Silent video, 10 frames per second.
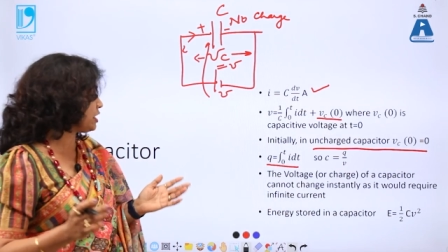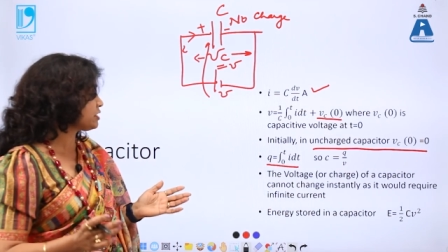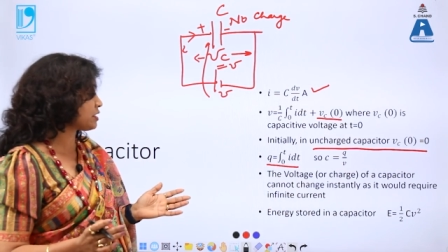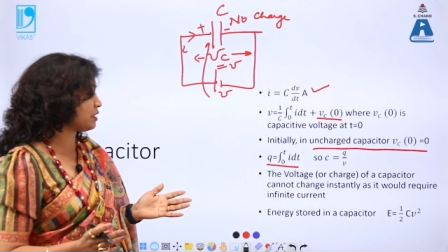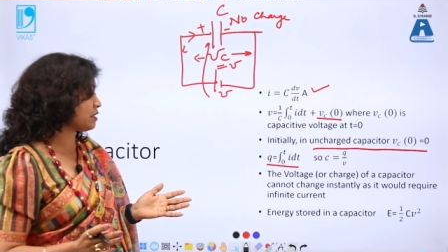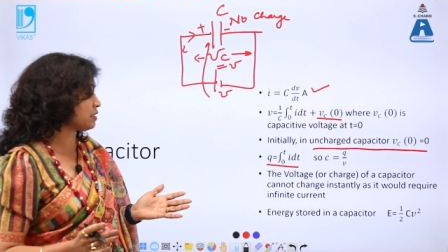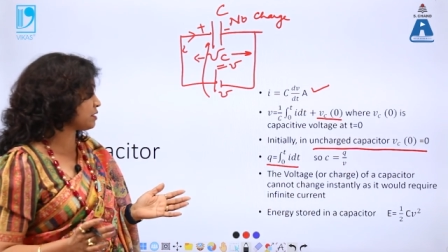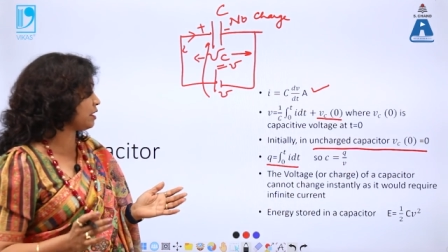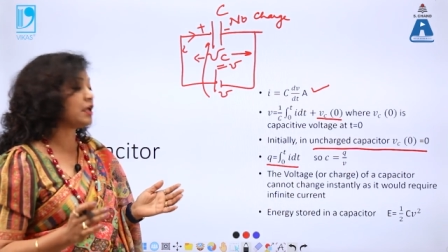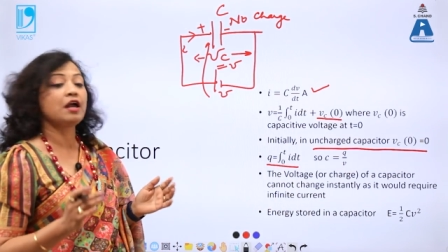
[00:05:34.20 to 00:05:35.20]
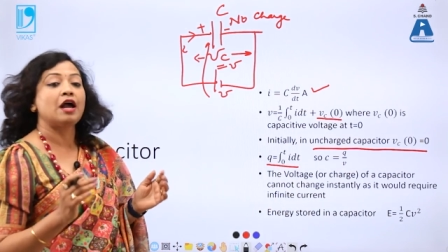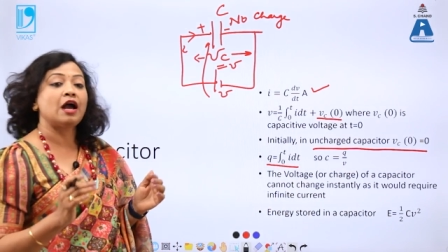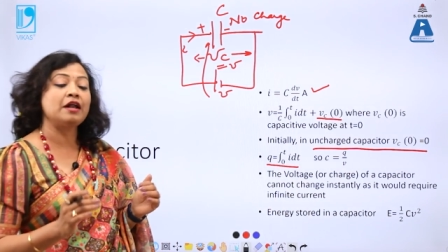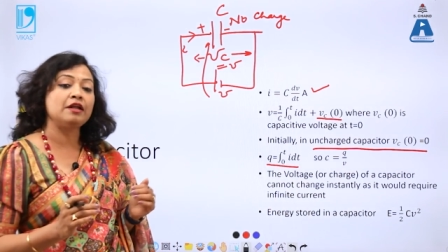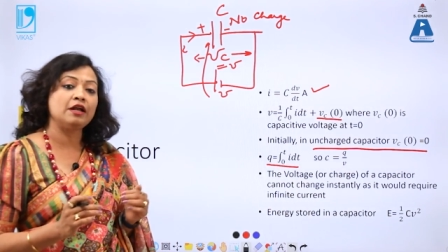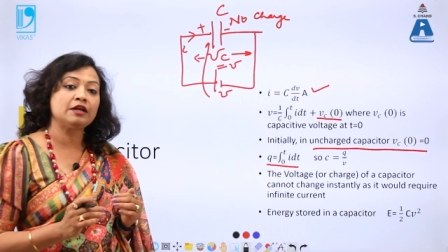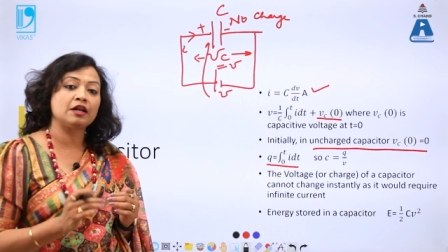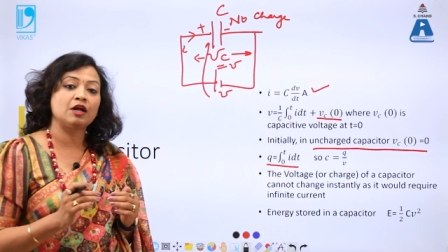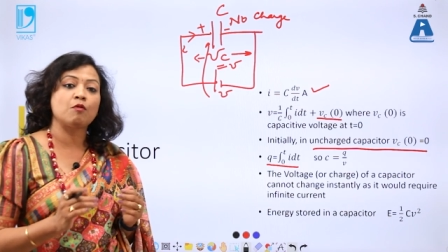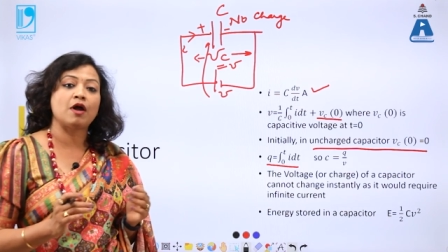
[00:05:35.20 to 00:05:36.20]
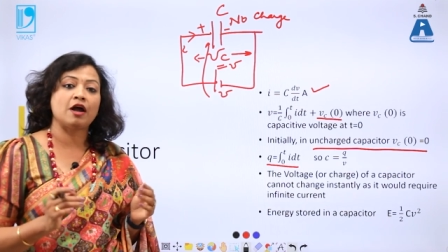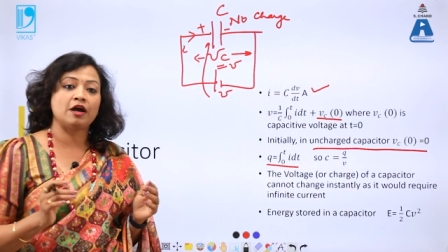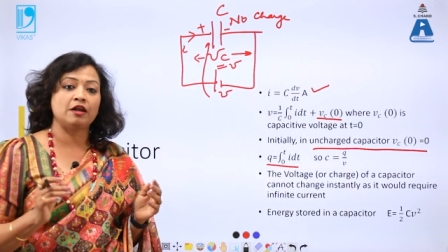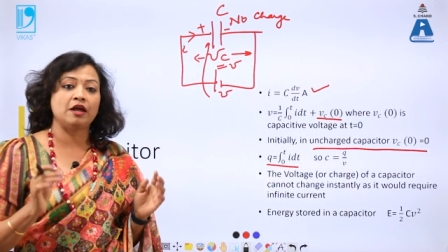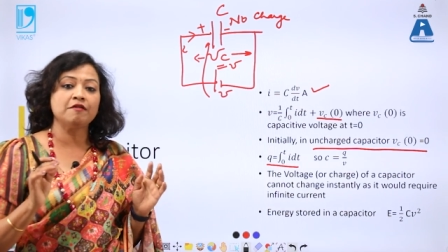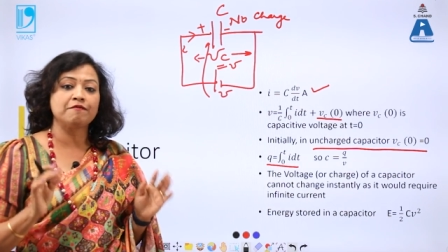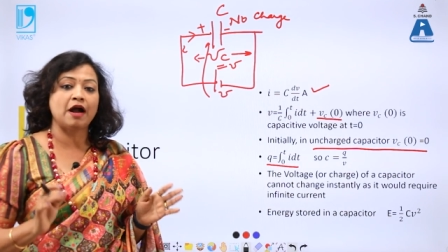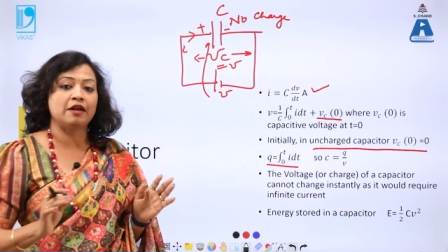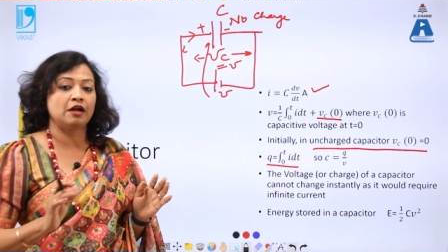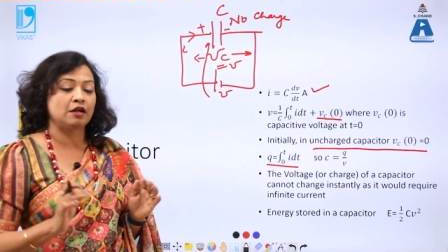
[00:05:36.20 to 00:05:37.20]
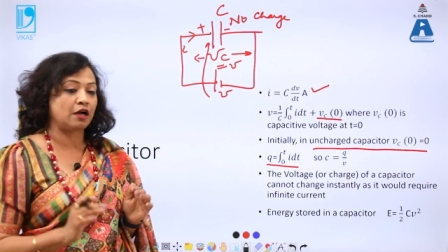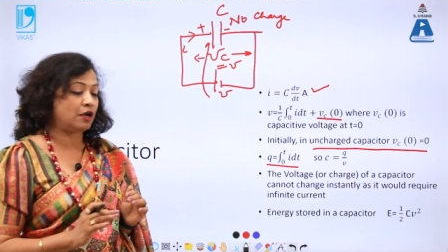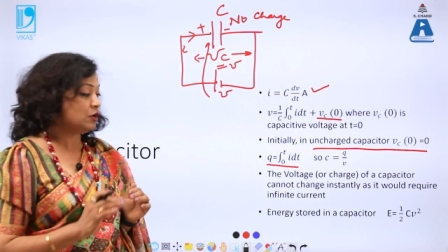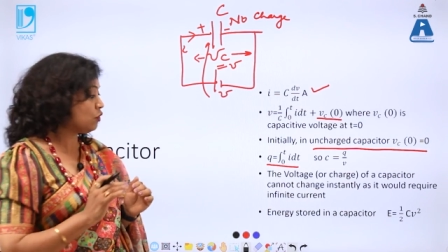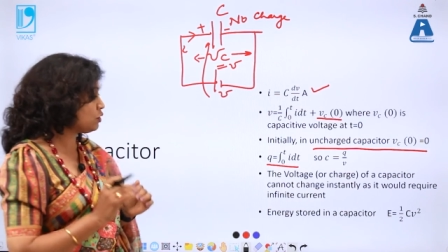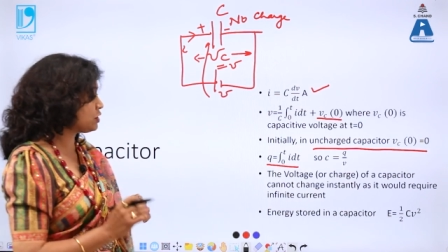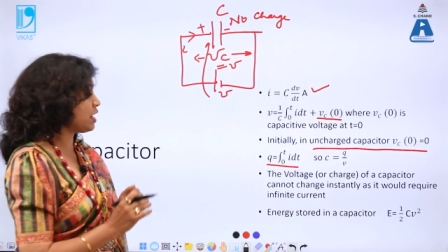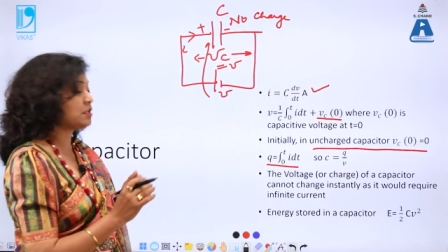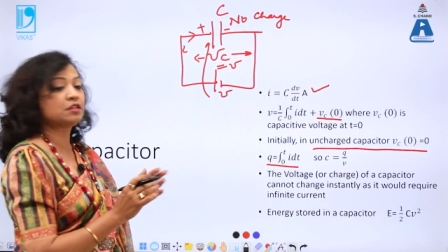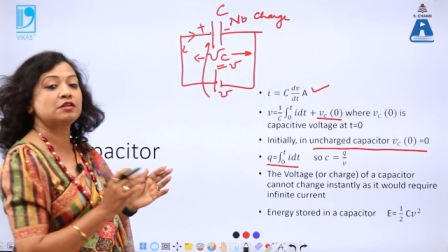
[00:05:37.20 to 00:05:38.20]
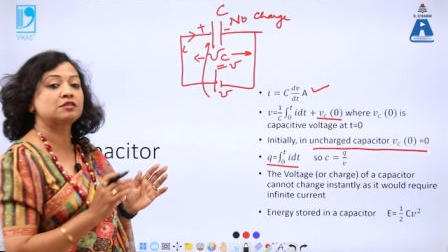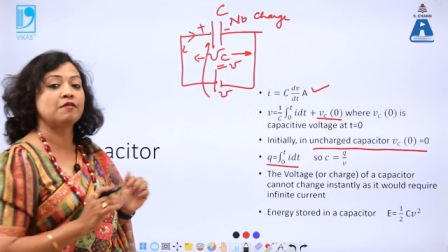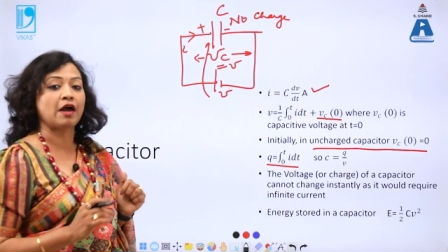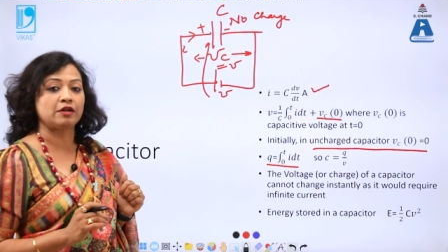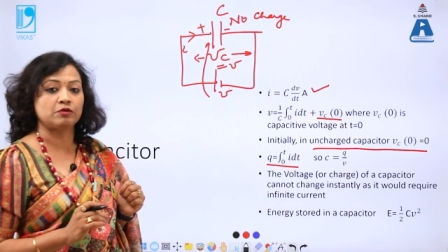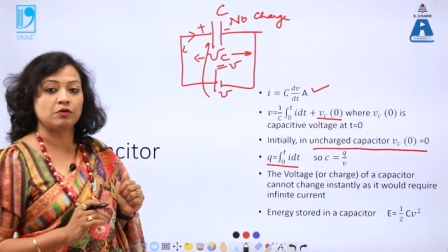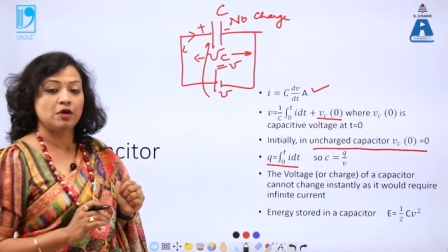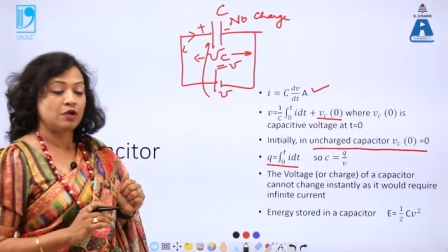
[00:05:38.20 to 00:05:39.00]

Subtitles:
instantaneously, and it requires infinite current to change this value.